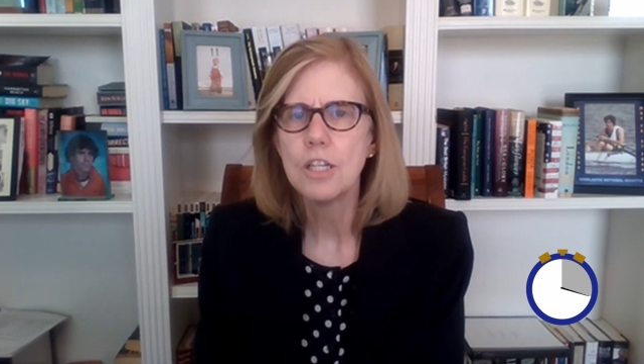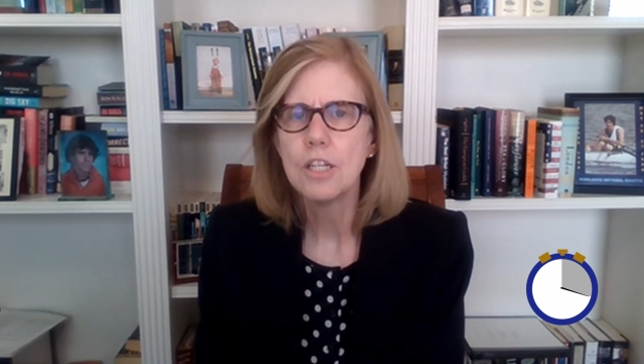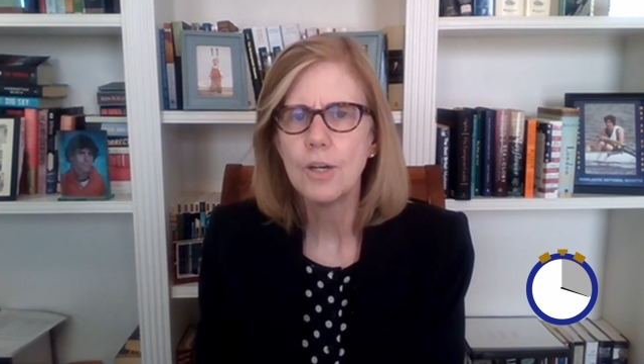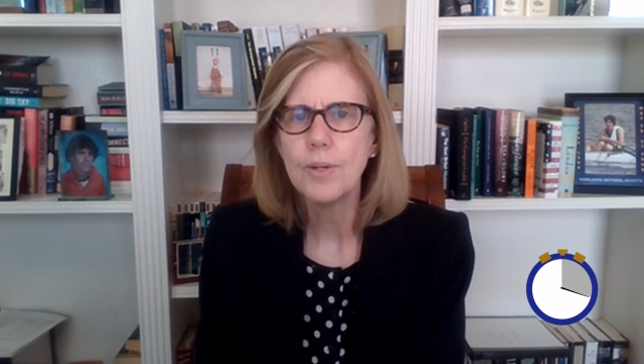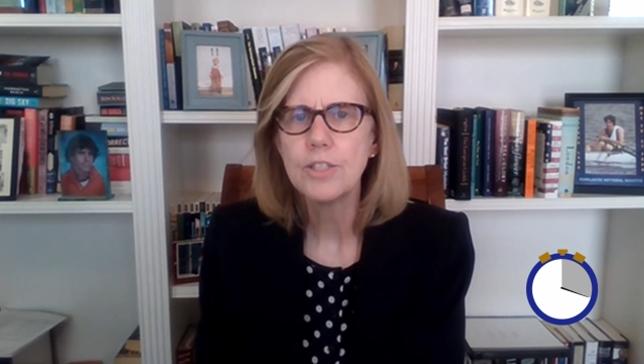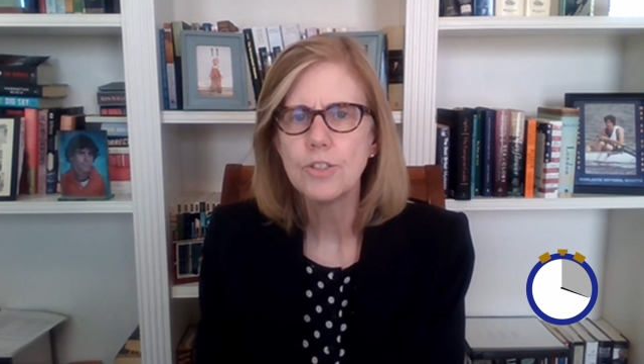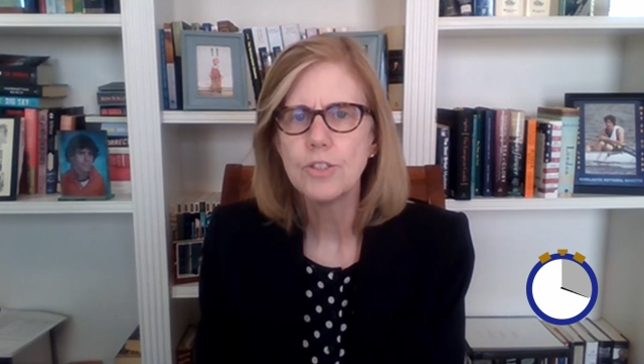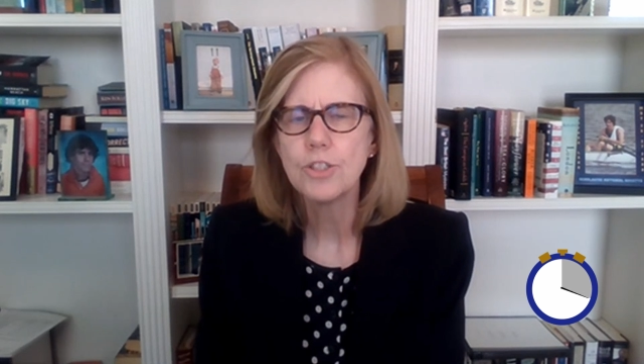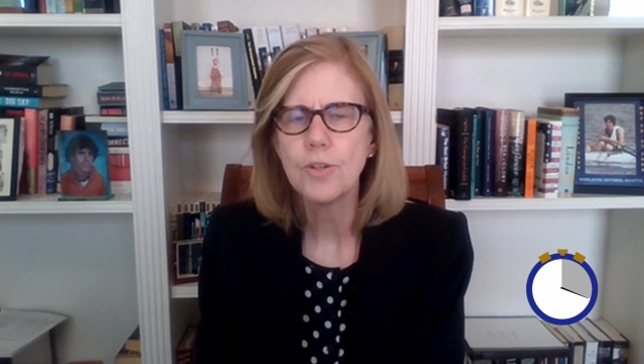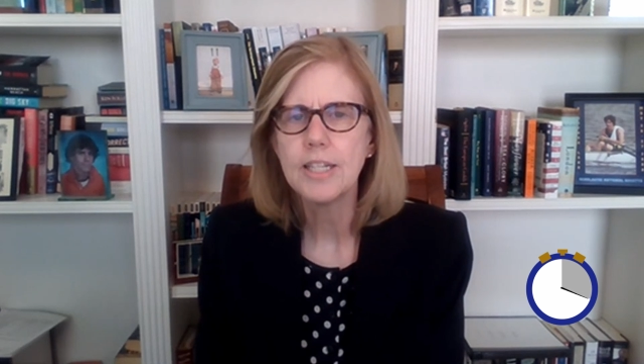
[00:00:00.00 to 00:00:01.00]
low
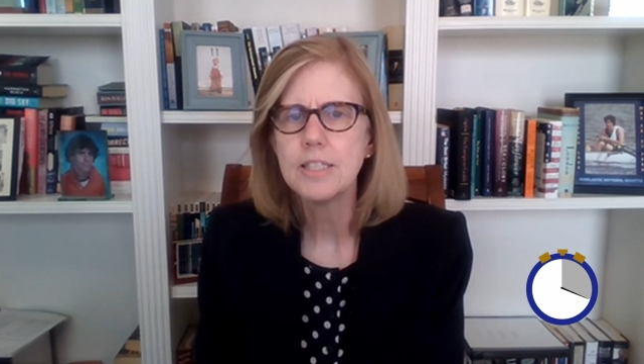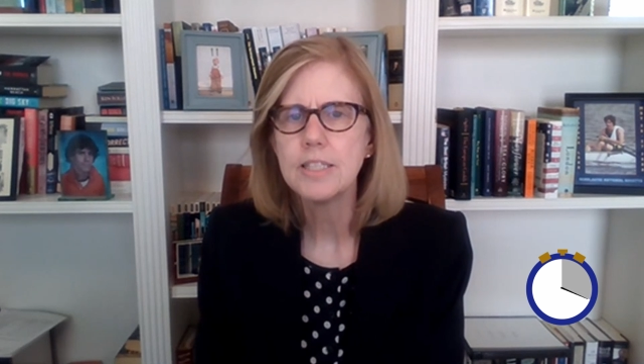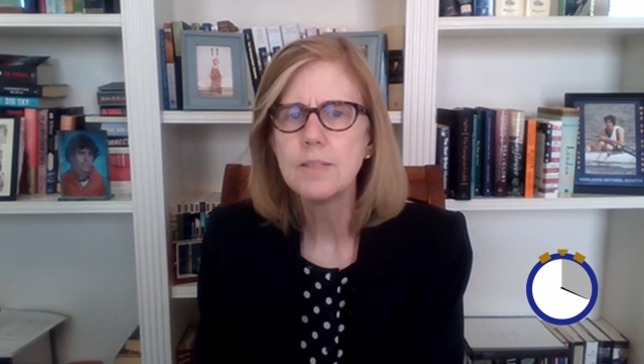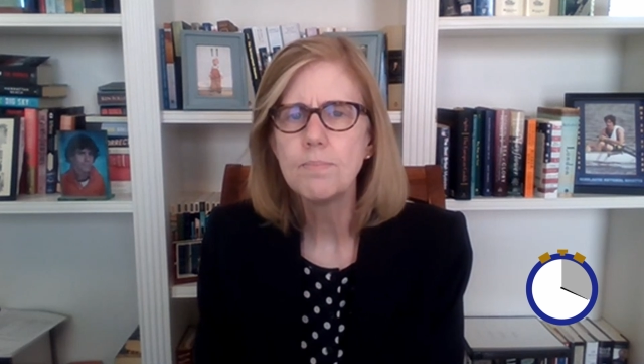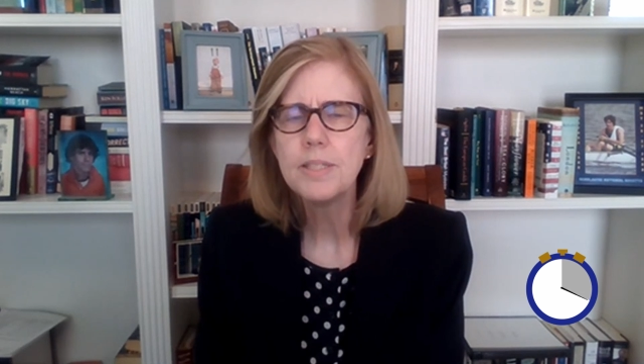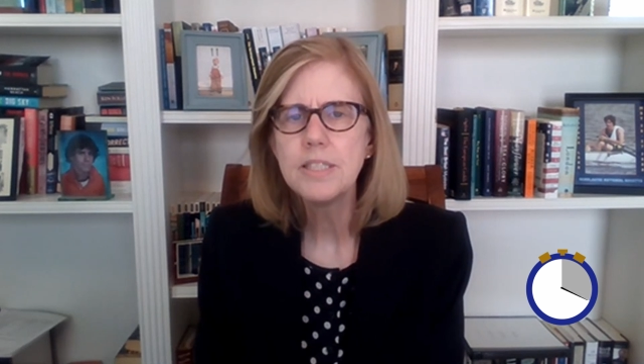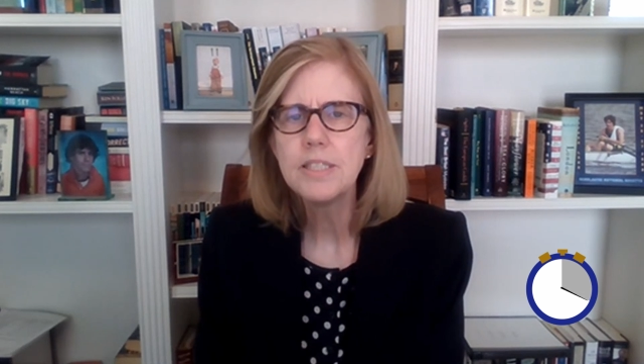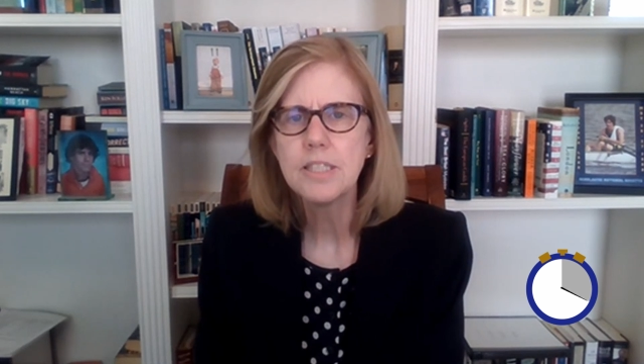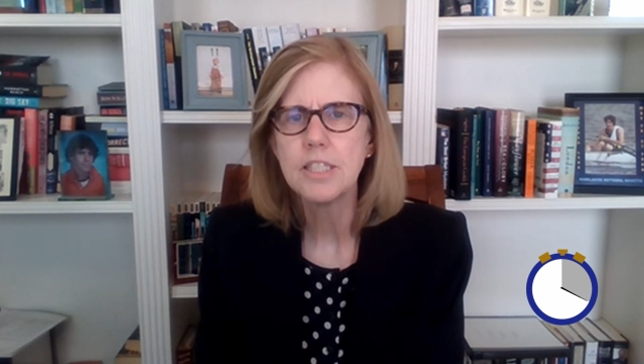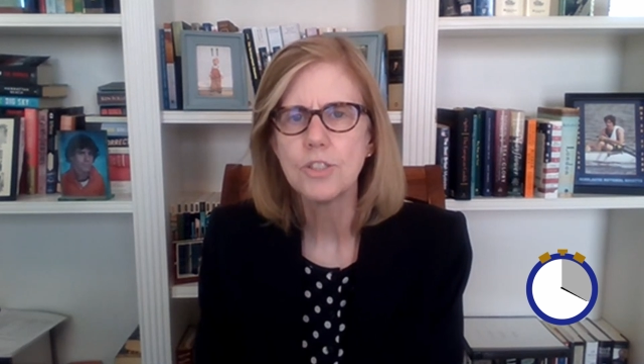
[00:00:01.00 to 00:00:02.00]
interest rates,
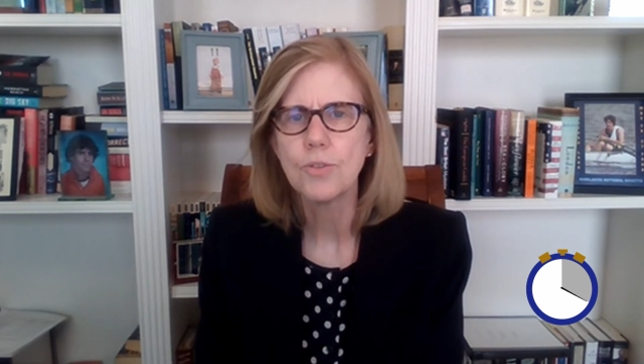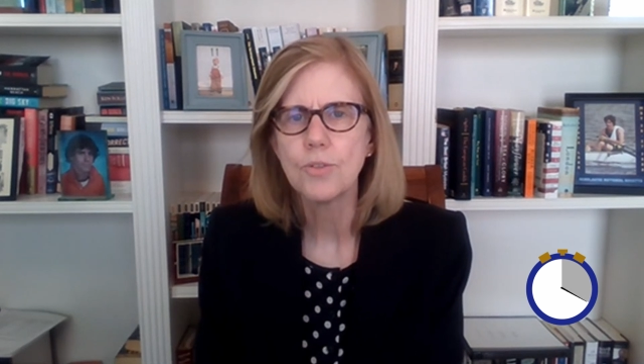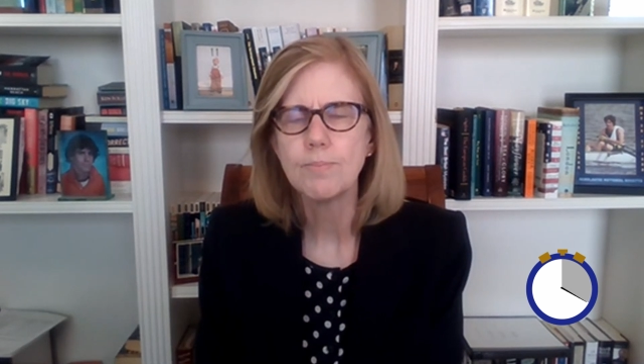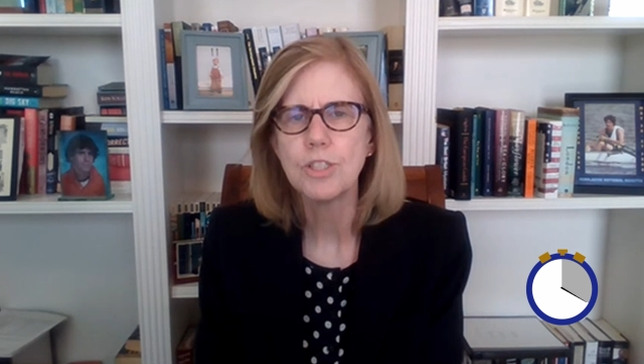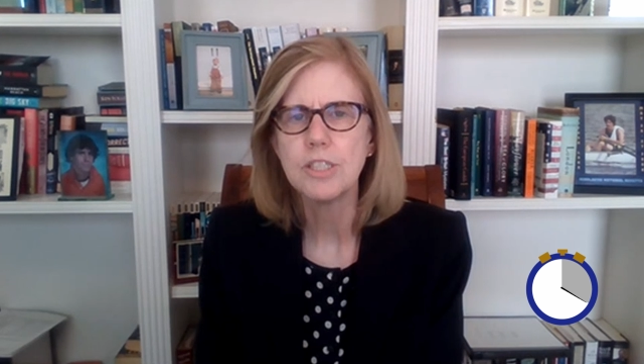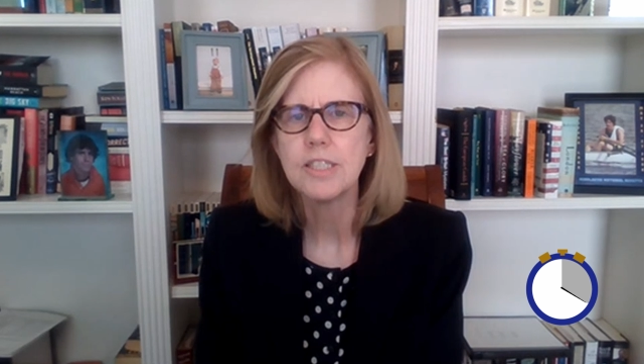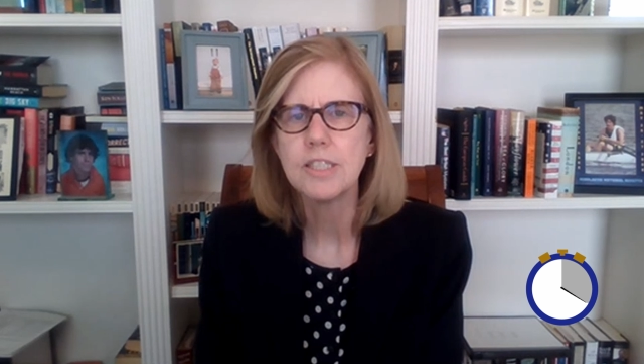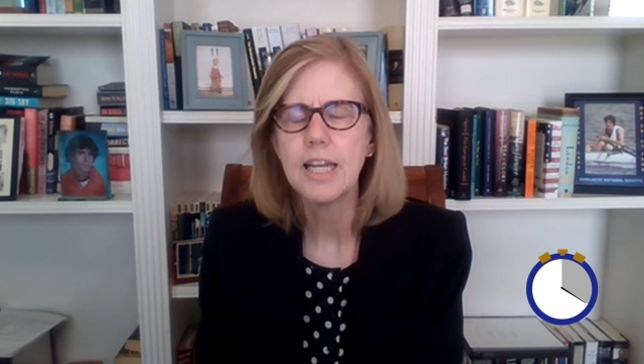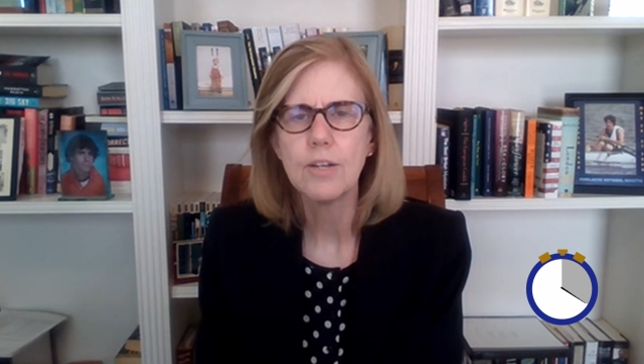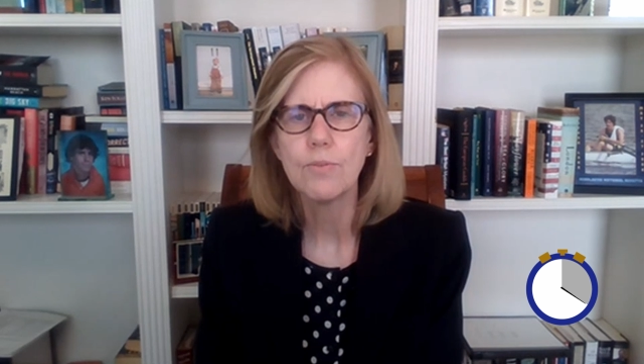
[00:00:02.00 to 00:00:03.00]
business
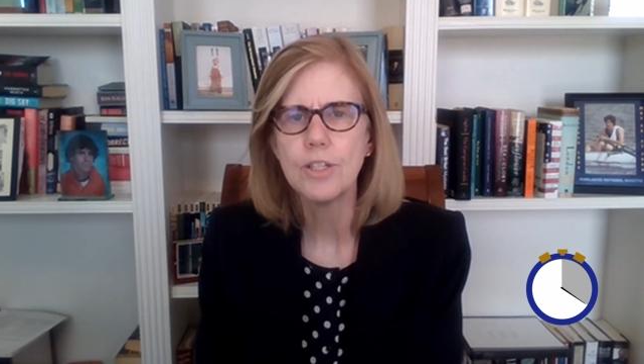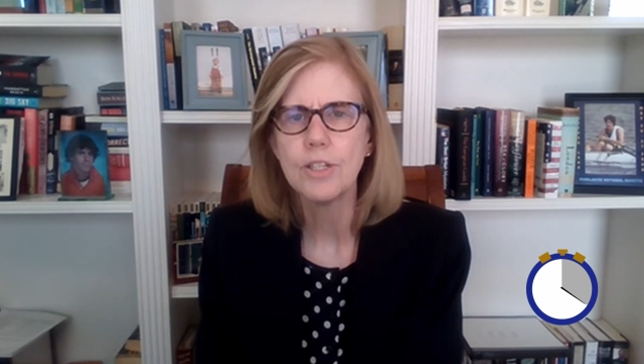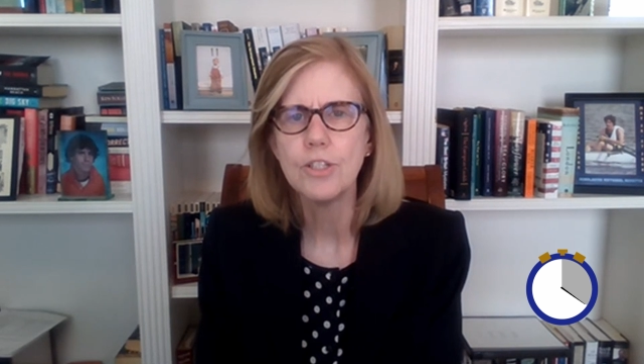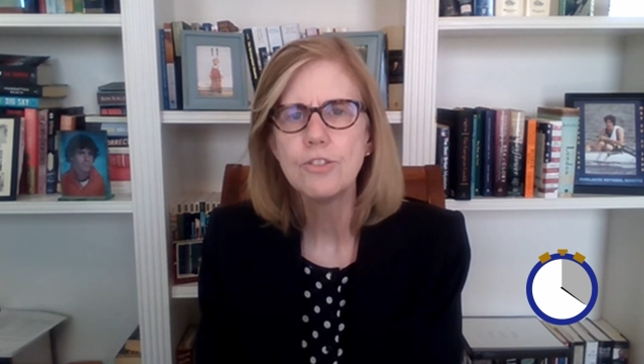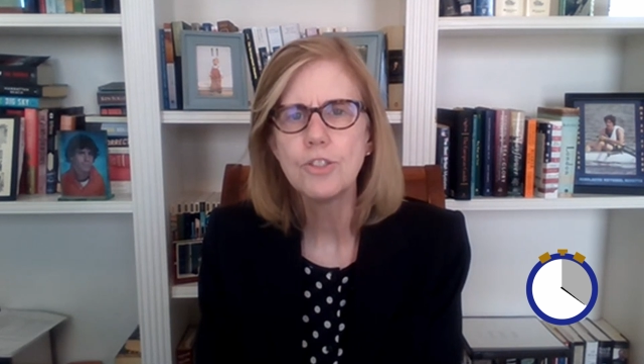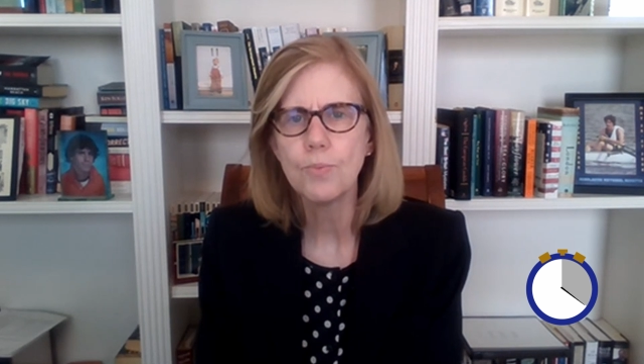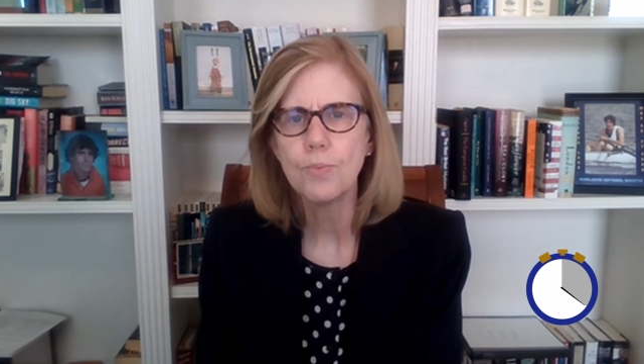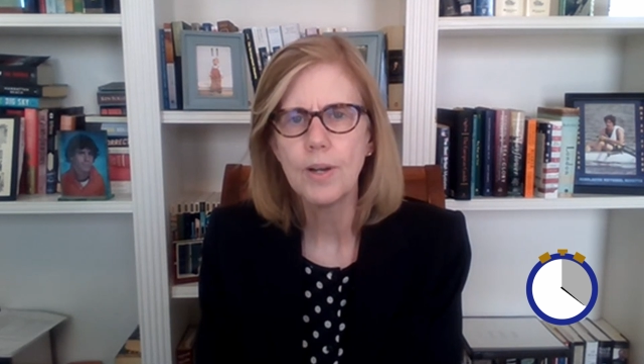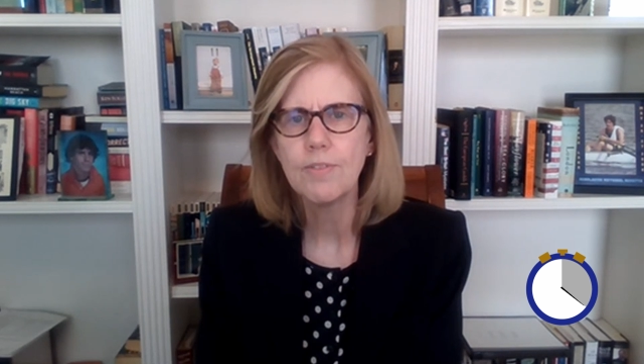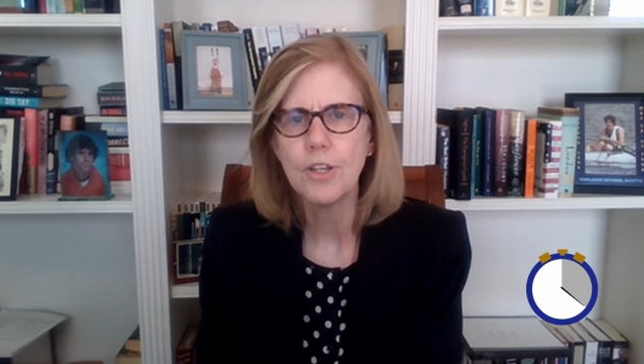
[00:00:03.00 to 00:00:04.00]
disruptions, and reduced
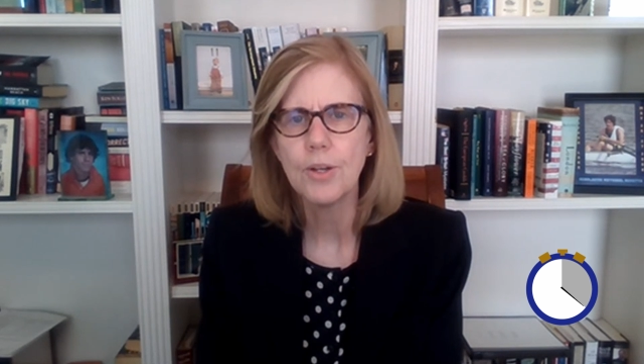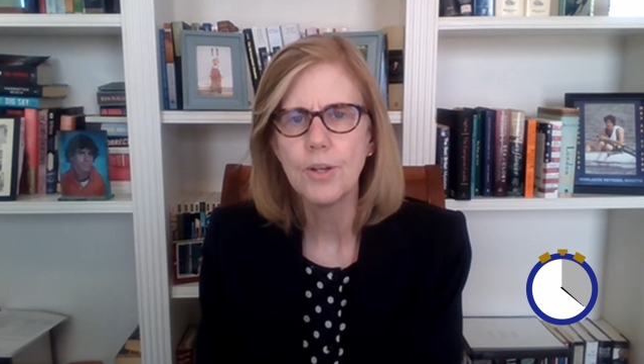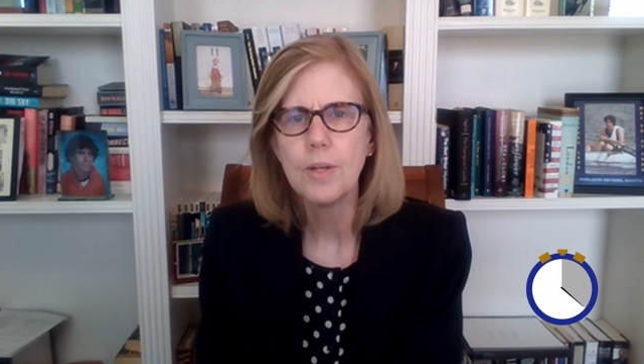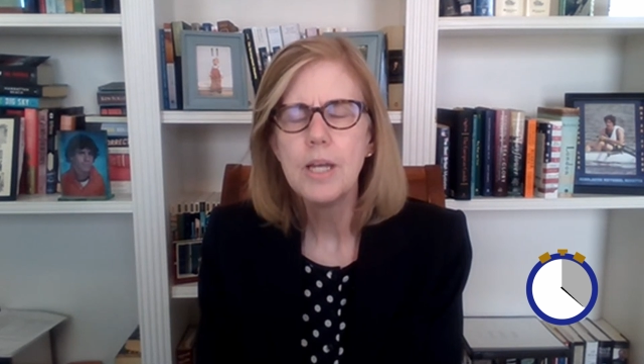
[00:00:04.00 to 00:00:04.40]
revenue.